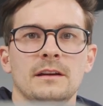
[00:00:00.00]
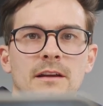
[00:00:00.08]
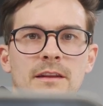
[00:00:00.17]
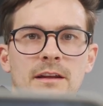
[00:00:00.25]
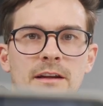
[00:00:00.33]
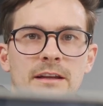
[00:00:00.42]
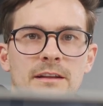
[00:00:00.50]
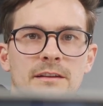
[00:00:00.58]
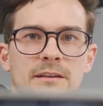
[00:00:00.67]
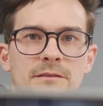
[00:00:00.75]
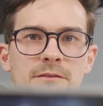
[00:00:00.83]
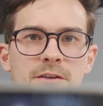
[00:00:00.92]
and then I get
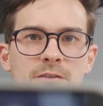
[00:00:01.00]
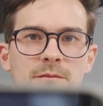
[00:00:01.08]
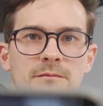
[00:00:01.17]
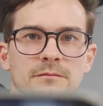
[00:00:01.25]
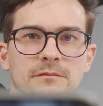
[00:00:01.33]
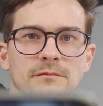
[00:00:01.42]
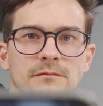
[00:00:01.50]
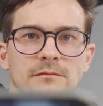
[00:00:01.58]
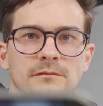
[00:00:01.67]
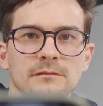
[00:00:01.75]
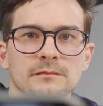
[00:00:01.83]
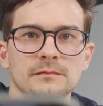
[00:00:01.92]
this view.
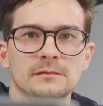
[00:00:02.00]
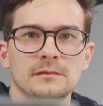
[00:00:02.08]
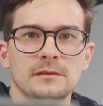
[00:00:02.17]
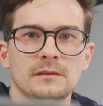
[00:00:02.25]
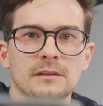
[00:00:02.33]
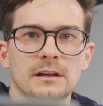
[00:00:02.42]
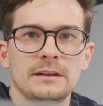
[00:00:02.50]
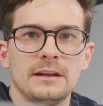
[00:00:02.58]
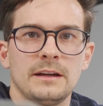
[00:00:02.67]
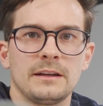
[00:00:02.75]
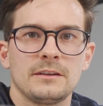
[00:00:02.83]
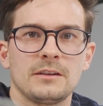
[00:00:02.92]
And
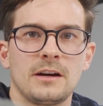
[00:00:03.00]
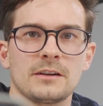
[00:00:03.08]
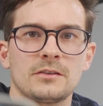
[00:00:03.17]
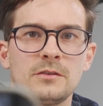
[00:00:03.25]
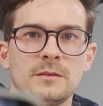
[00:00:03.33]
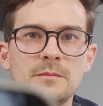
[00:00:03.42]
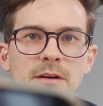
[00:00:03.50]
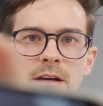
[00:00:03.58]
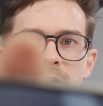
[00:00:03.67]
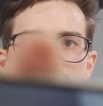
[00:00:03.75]
then I can talk to it by